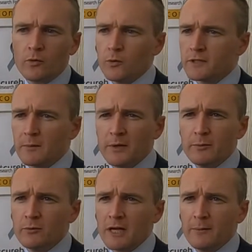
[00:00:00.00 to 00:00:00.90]
Or some
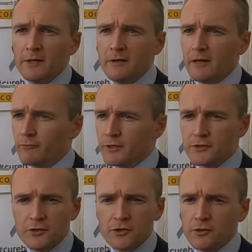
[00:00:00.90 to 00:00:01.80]
people come in and they've
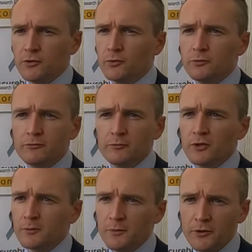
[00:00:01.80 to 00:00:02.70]
researched and Googled from
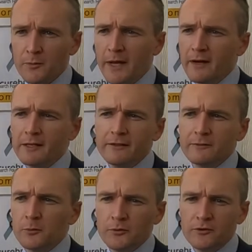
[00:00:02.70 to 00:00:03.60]
top to bottom, and I think it's
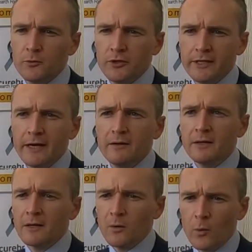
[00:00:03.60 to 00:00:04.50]
important to work out
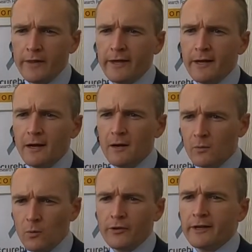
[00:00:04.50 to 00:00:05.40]
where they are,
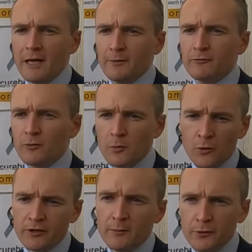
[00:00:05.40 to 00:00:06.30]
what they're coming from, and
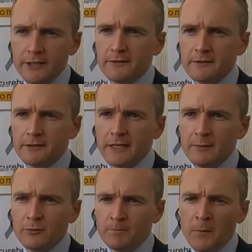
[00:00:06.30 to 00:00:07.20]
what they're bringing to the
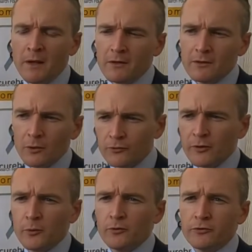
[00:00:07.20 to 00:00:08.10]
table.
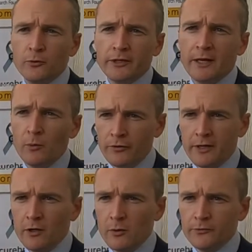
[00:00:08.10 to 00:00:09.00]
Also important to work out what
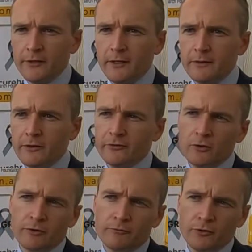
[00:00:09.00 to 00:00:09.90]
their goals are, because a
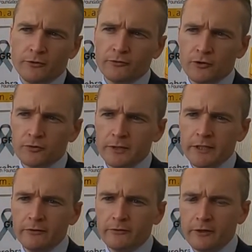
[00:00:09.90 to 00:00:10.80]
lot of
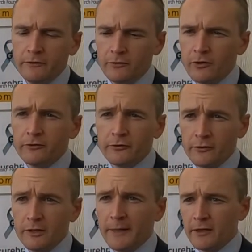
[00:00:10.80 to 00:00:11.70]
neurosurgery is not
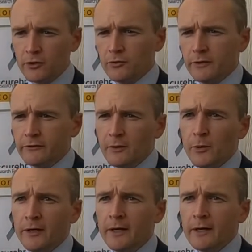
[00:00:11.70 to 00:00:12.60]
necessarily about curing
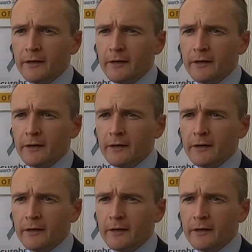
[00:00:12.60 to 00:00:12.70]
someone,